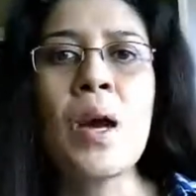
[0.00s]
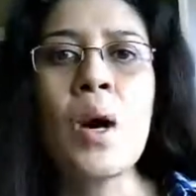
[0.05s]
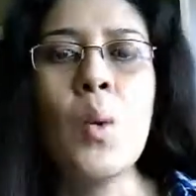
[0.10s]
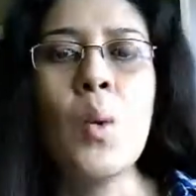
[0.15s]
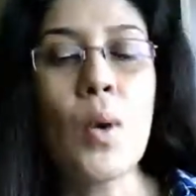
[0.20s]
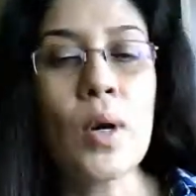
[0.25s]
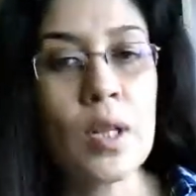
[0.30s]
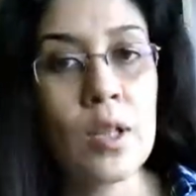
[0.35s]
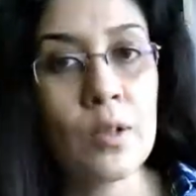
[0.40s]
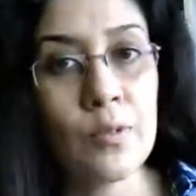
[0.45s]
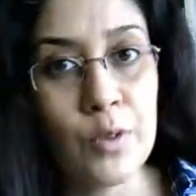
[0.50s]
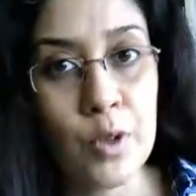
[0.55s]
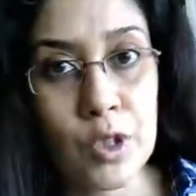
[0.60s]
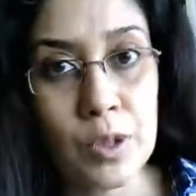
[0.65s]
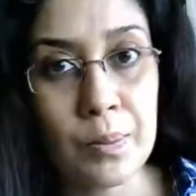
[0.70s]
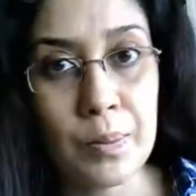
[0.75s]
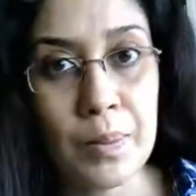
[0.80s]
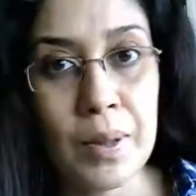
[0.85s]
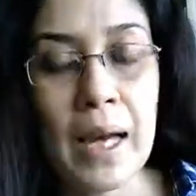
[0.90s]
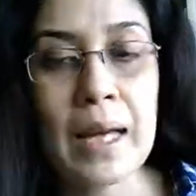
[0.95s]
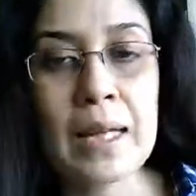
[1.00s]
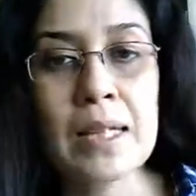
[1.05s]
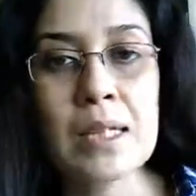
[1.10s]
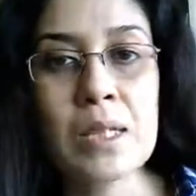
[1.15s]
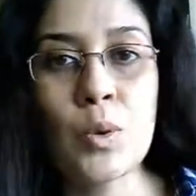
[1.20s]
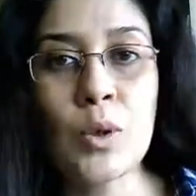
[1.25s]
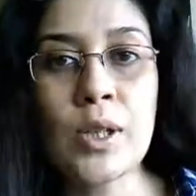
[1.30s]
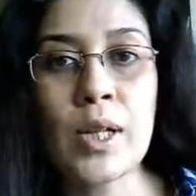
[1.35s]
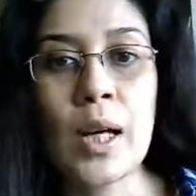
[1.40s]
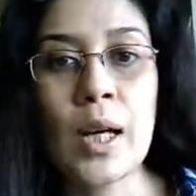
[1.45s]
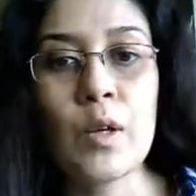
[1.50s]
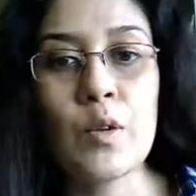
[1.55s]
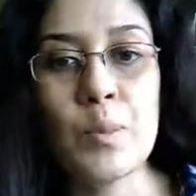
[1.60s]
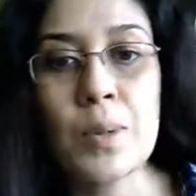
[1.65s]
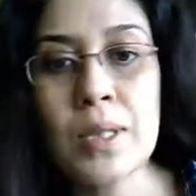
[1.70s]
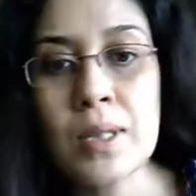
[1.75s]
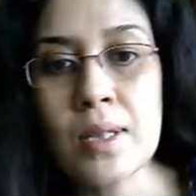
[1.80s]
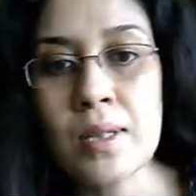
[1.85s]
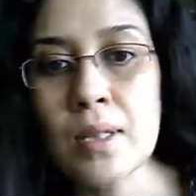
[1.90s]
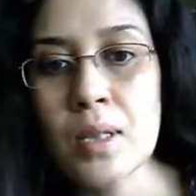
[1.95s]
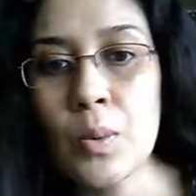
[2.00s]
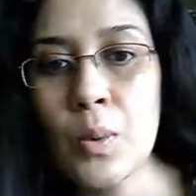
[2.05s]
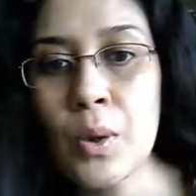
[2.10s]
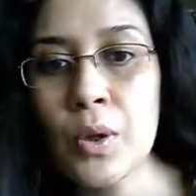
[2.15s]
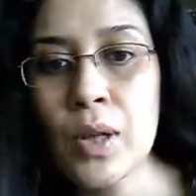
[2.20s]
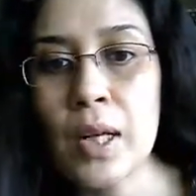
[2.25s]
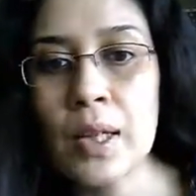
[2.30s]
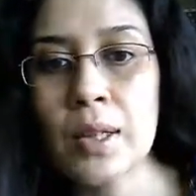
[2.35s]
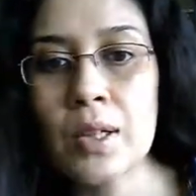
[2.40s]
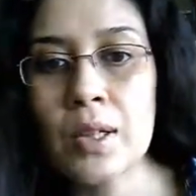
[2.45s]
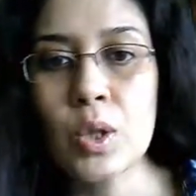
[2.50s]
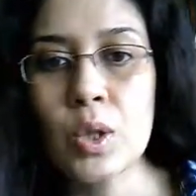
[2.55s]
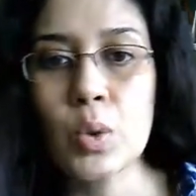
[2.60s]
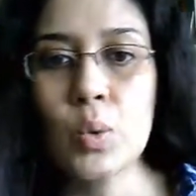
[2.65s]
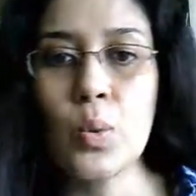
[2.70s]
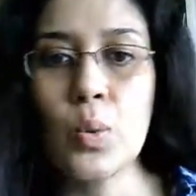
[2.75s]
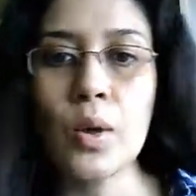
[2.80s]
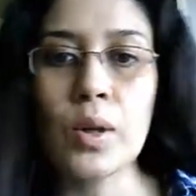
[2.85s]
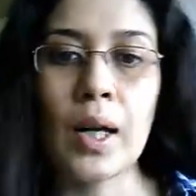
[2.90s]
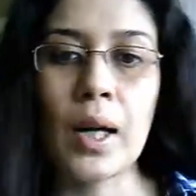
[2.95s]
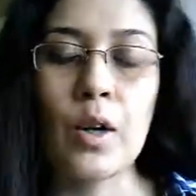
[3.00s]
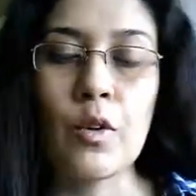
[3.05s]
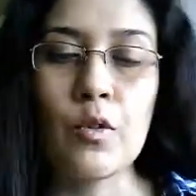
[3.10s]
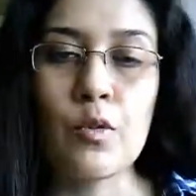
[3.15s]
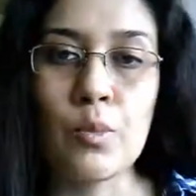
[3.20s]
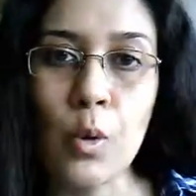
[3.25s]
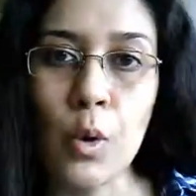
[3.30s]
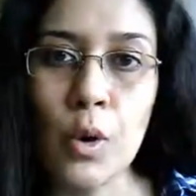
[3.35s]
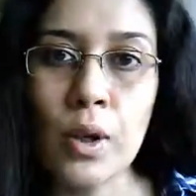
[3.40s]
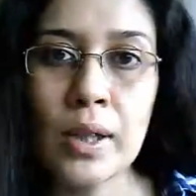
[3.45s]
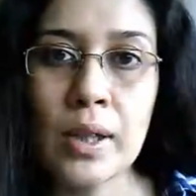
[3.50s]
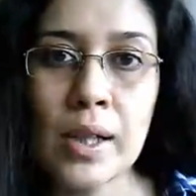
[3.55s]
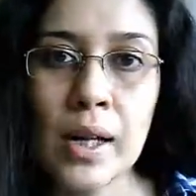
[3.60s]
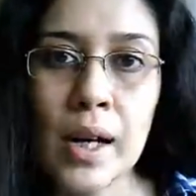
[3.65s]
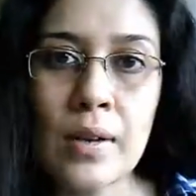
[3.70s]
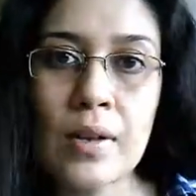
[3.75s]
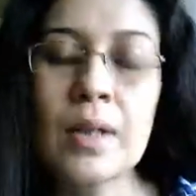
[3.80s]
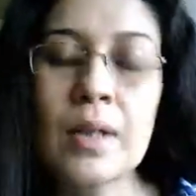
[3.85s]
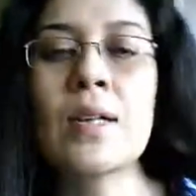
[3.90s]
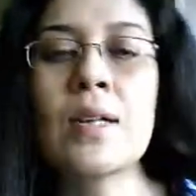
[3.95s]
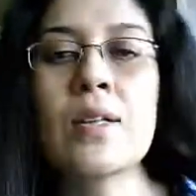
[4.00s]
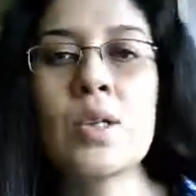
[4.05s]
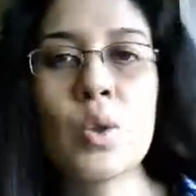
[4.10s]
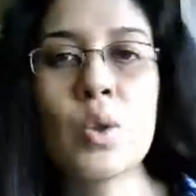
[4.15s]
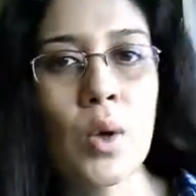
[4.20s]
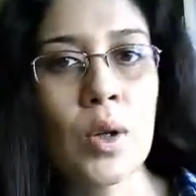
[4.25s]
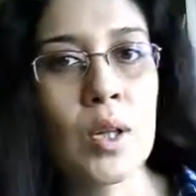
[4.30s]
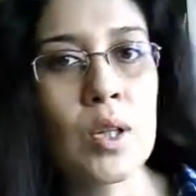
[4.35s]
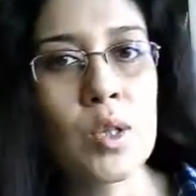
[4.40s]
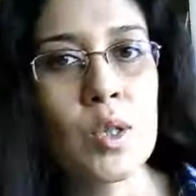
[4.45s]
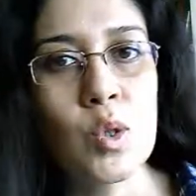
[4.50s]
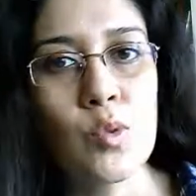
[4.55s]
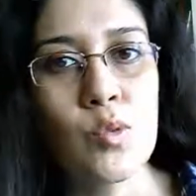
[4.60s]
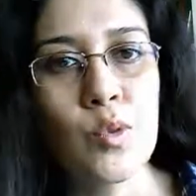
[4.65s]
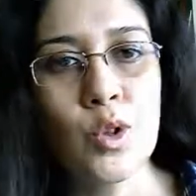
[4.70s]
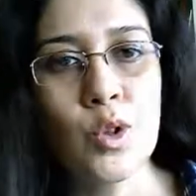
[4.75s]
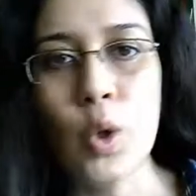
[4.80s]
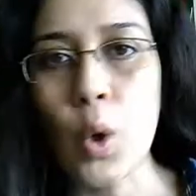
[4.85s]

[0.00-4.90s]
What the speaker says: What are the future plans? What kind of businesses they want to get into? What kind of mode they are in, and so on and so forth.